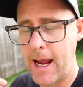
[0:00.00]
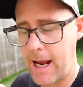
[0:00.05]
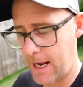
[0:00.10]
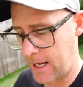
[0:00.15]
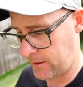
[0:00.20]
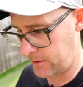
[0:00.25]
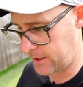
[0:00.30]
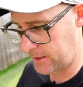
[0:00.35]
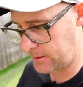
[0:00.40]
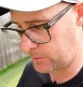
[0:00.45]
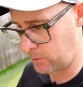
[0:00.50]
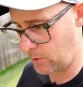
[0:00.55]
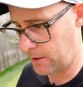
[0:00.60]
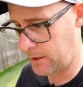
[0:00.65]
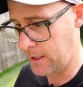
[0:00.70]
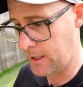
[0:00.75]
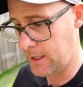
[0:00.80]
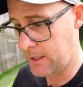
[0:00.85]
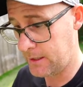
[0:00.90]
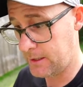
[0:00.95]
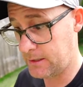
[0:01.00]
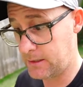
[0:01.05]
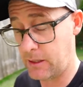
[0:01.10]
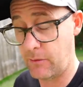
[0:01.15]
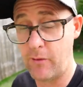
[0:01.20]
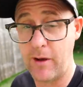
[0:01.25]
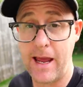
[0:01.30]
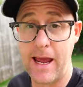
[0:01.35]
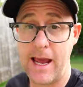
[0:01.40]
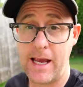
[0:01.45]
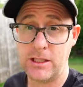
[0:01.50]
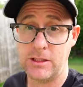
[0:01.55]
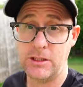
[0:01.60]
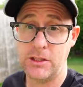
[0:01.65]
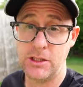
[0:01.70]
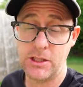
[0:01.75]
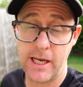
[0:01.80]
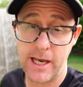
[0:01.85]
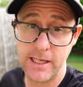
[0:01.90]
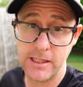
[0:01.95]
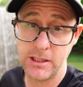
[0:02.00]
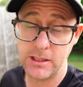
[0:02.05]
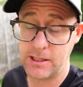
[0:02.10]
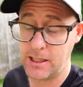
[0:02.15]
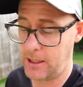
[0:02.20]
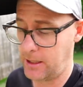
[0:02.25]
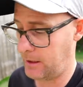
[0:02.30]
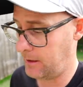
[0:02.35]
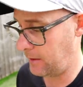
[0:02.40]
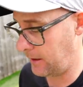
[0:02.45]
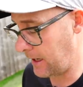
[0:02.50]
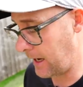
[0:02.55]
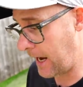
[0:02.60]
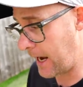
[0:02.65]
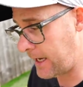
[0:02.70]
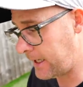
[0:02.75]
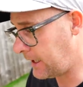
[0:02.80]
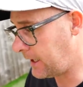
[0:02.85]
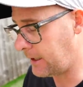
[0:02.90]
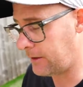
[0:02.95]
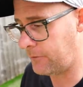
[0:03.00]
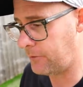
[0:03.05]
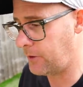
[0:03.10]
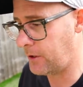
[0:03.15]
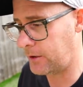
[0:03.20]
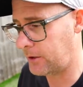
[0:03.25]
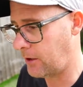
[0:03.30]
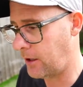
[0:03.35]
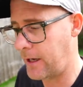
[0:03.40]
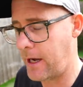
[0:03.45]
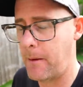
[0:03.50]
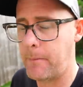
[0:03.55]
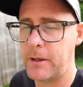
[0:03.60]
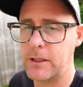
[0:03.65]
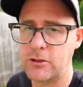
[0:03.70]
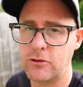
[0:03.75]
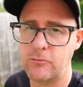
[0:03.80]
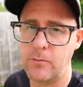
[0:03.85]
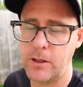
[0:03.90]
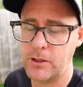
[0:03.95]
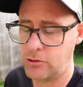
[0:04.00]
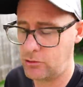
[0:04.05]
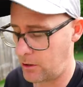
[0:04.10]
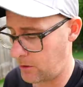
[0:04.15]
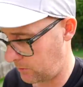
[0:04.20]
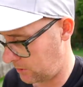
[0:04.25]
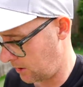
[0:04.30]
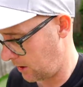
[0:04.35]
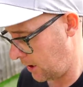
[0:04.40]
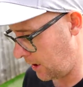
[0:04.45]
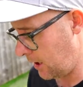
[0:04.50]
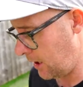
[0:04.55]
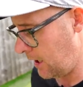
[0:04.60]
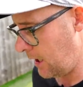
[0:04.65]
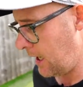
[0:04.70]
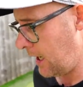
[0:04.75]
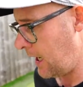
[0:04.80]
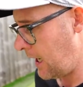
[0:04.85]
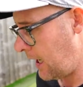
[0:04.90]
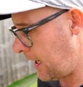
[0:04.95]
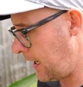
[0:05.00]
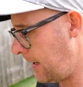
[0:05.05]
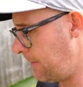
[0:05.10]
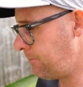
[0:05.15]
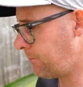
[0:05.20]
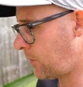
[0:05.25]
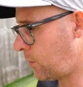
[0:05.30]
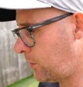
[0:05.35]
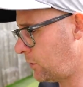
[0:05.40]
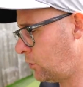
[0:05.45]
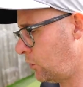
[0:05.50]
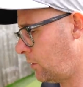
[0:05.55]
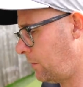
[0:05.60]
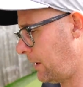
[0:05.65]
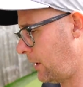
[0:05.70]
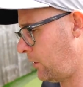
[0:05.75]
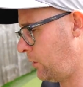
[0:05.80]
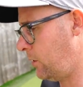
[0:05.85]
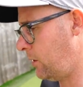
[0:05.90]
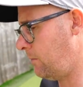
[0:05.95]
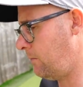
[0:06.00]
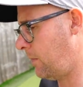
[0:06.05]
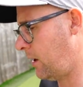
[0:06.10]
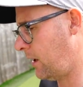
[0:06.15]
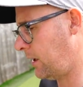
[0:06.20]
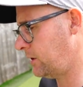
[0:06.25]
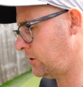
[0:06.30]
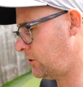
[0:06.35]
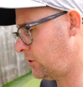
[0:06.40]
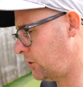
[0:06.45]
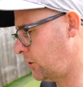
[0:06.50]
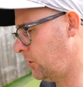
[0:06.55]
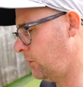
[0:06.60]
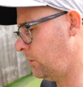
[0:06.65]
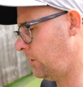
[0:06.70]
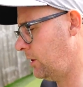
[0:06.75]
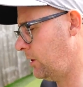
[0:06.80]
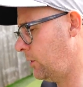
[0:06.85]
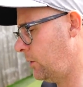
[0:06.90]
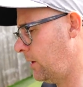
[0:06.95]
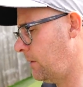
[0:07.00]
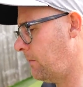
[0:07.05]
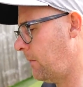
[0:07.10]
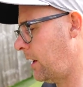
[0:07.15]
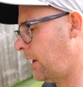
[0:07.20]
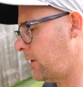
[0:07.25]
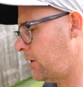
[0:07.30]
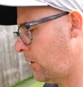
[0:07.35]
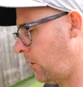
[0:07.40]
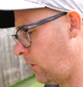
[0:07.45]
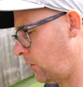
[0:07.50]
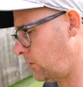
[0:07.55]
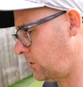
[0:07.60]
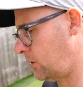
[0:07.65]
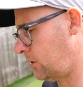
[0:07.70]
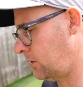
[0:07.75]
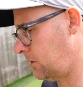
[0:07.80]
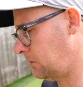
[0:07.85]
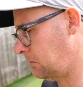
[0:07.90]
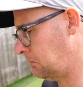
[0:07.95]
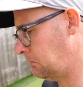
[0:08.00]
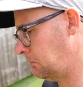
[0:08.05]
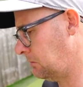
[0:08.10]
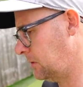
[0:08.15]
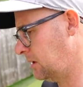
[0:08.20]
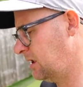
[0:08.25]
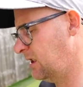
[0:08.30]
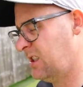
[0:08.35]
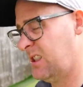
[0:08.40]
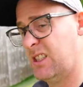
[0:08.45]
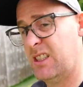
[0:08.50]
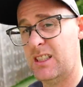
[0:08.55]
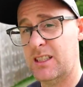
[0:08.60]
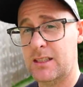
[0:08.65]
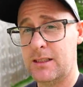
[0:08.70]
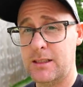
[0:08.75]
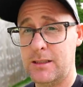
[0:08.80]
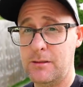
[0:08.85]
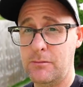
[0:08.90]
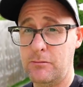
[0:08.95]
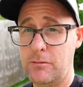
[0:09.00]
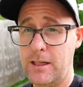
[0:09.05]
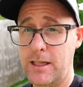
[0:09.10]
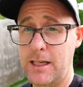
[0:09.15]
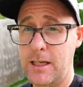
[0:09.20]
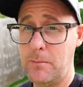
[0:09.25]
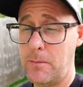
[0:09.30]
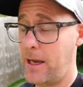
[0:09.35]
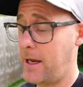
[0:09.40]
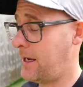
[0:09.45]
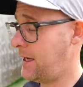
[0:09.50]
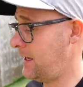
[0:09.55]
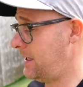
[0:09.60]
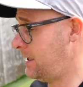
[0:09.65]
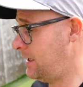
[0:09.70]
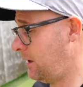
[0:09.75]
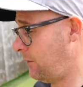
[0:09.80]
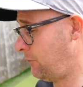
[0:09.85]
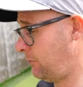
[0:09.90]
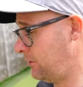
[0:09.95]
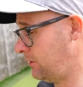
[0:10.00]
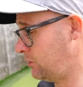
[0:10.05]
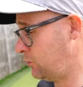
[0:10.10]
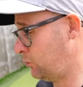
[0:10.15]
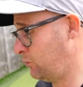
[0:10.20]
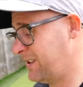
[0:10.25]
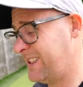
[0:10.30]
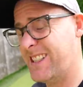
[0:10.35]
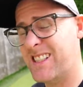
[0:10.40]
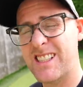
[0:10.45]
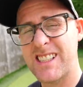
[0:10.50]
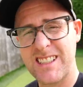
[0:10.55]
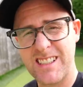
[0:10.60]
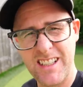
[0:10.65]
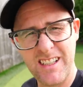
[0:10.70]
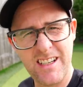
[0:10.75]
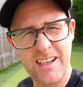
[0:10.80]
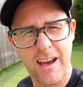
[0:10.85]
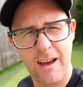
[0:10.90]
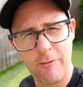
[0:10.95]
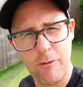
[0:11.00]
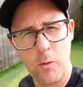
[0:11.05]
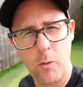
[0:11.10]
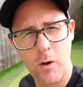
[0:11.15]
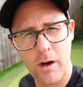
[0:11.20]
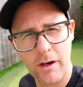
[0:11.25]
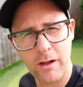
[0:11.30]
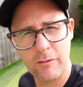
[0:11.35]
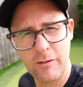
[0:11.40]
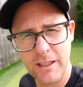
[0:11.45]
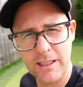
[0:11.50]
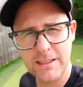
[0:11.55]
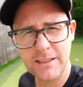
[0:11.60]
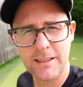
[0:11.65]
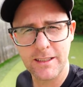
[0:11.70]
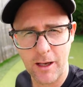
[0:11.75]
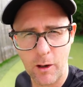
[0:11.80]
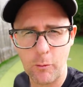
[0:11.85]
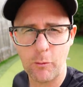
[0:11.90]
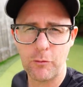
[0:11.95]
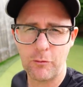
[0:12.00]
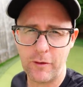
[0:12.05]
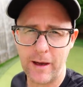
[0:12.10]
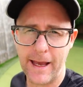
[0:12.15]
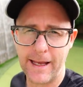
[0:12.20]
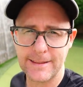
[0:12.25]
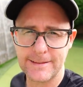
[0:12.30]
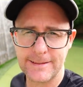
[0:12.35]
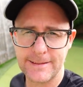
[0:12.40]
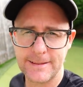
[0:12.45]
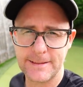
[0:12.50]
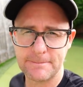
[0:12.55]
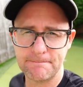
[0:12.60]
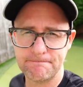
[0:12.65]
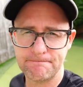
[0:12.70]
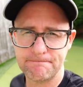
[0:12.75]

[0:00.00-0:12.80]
and this one to see if it actually changes any, any of the dynamics of my stroke. Um, we'll talk about who it might suit and who it might not does it really make any difference or is it just another one of these golf fads?